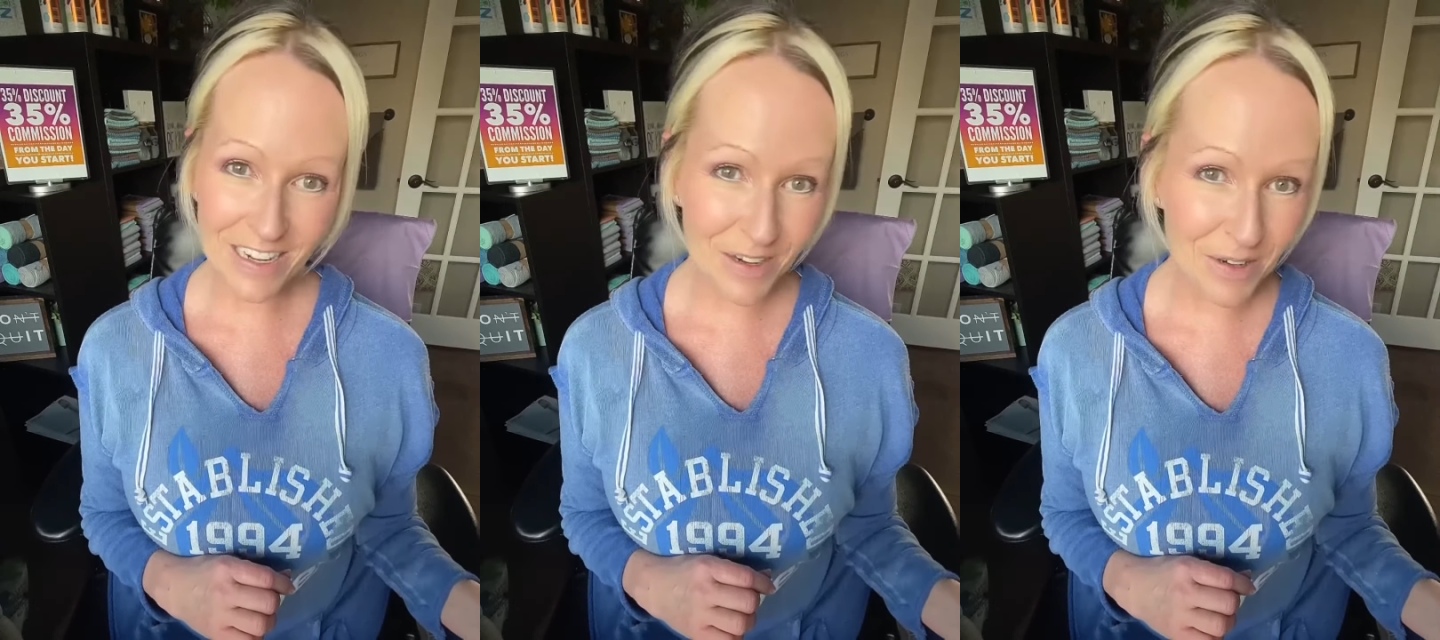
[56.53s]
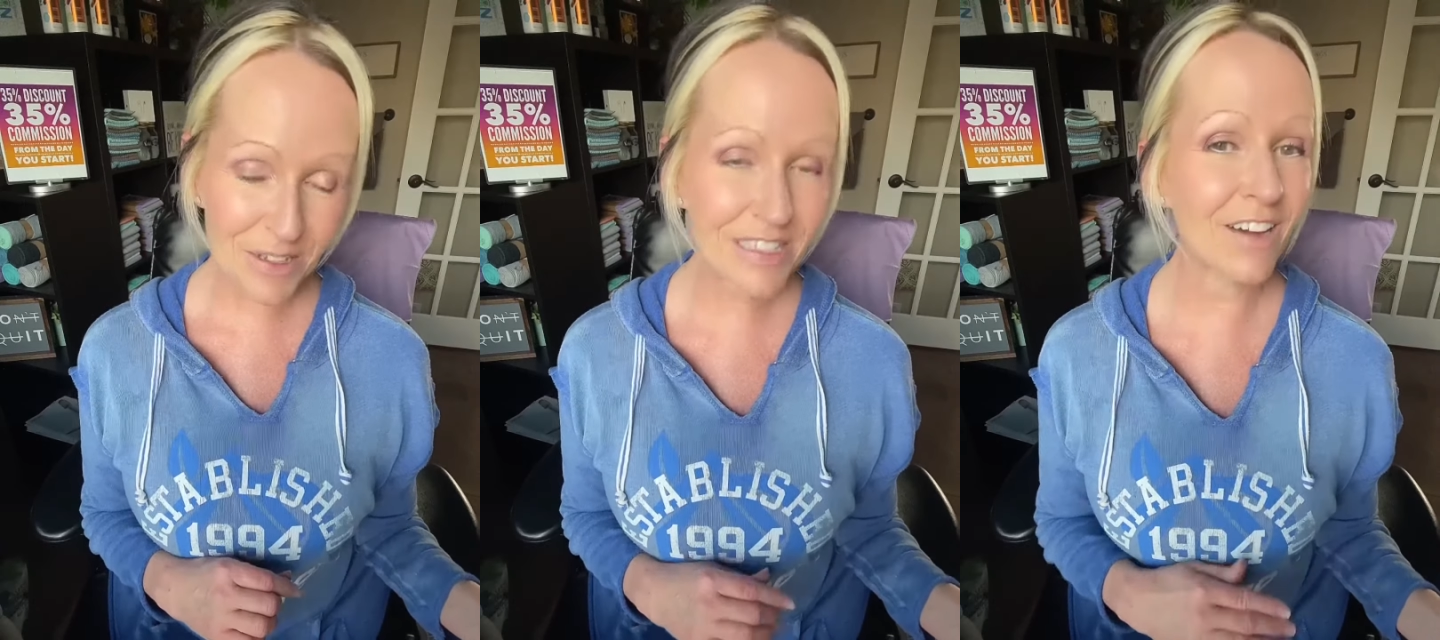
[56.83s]

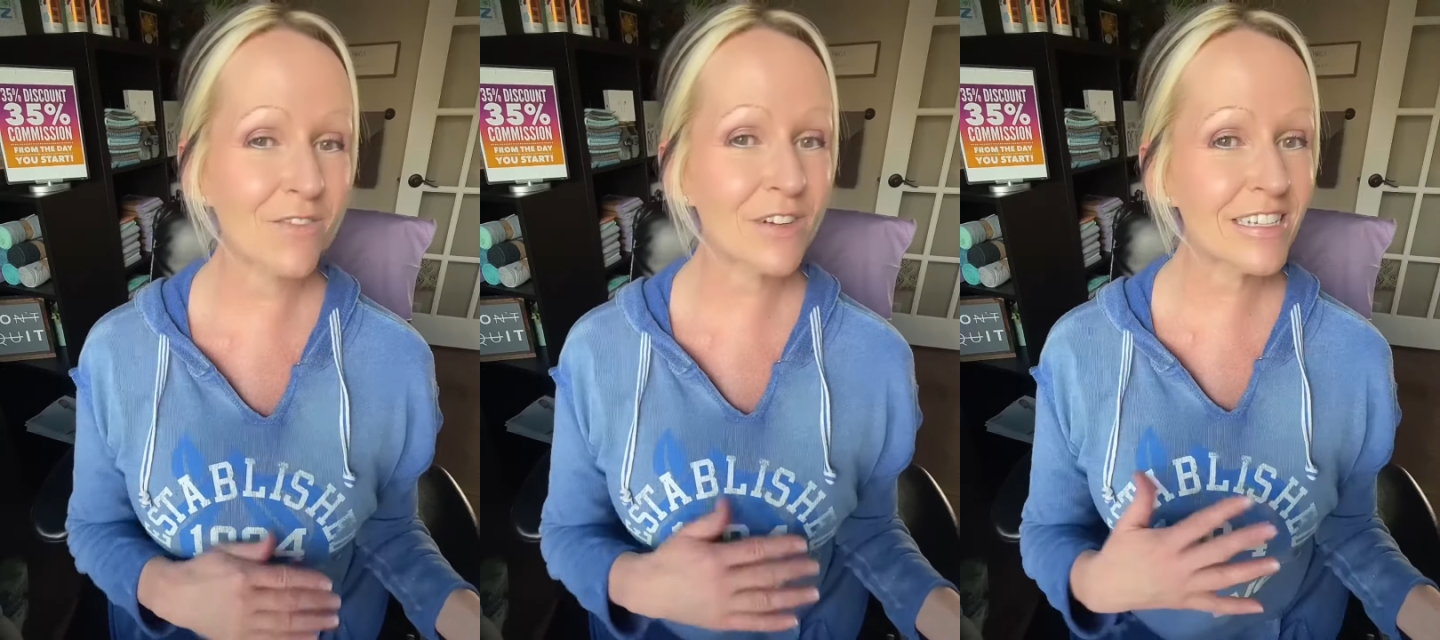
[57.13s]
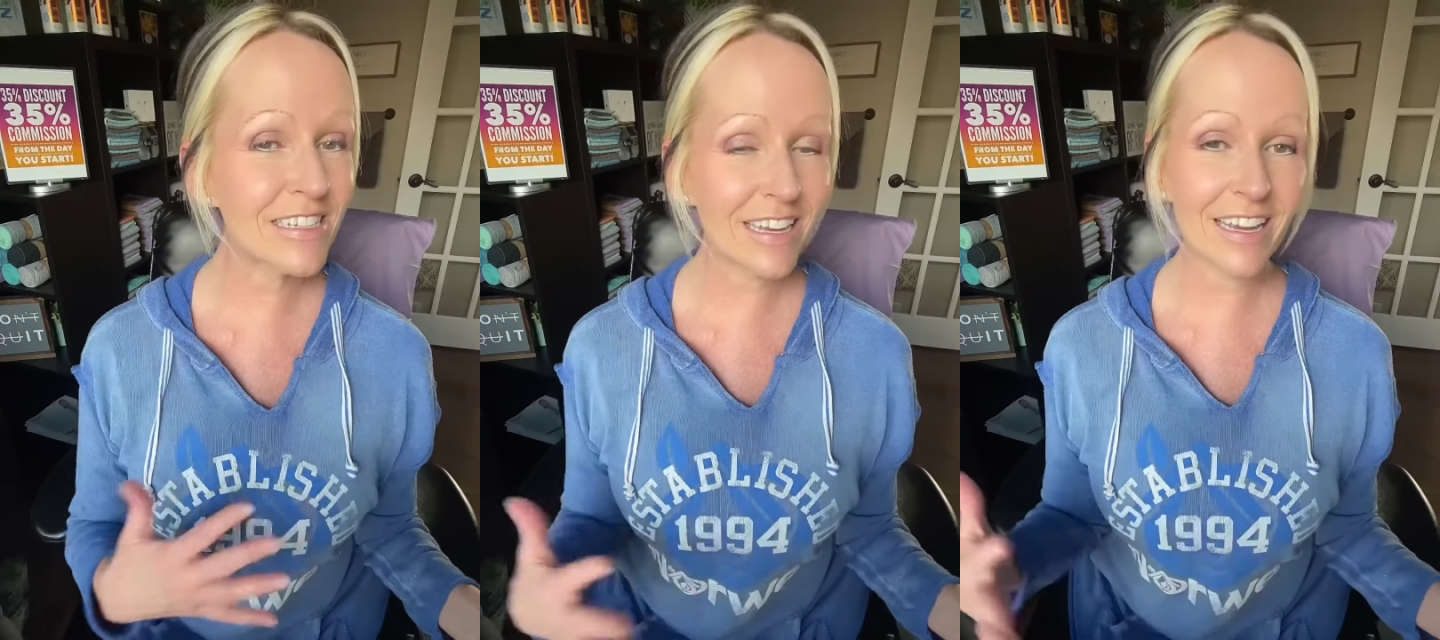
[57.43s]
hosts have
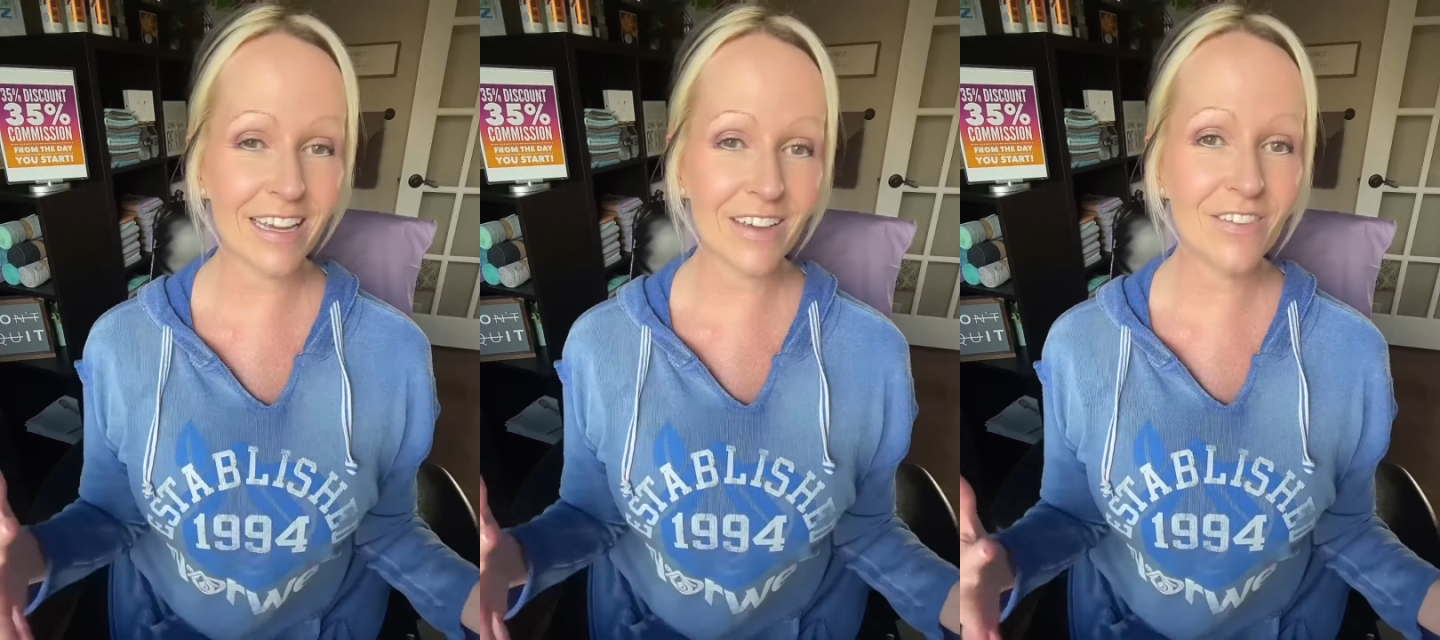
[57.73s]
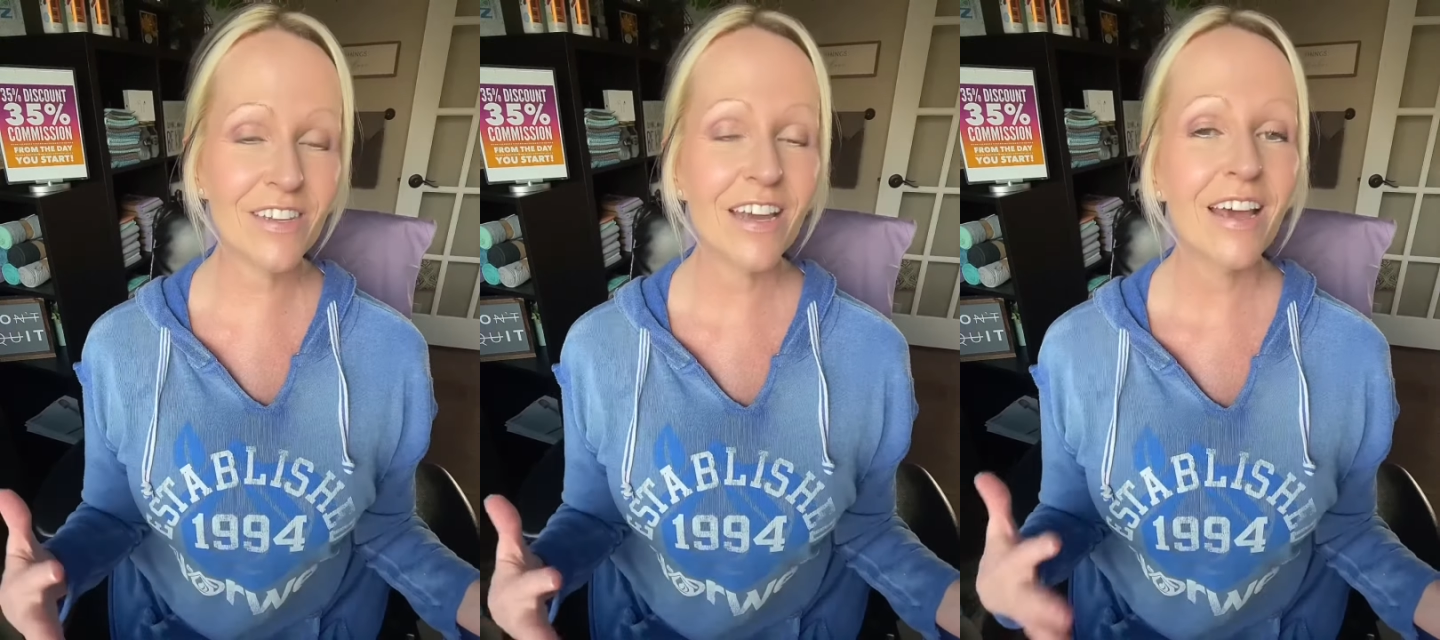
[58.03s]

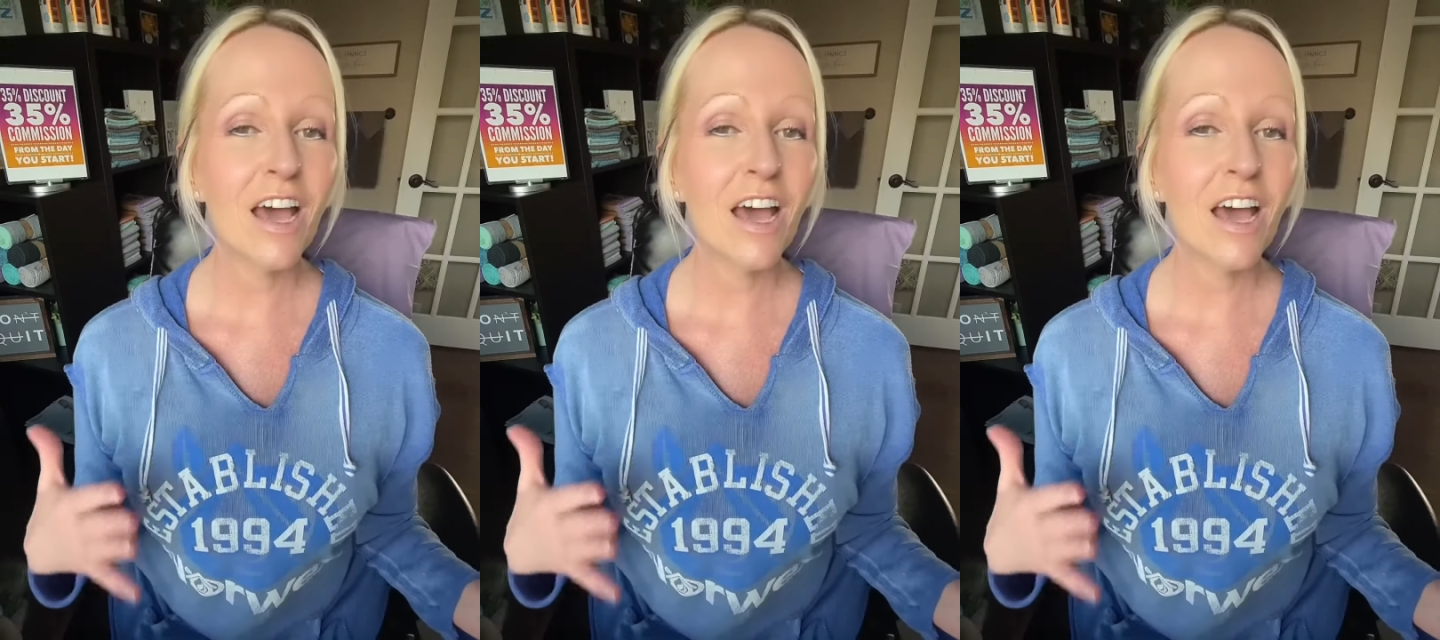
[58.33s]
received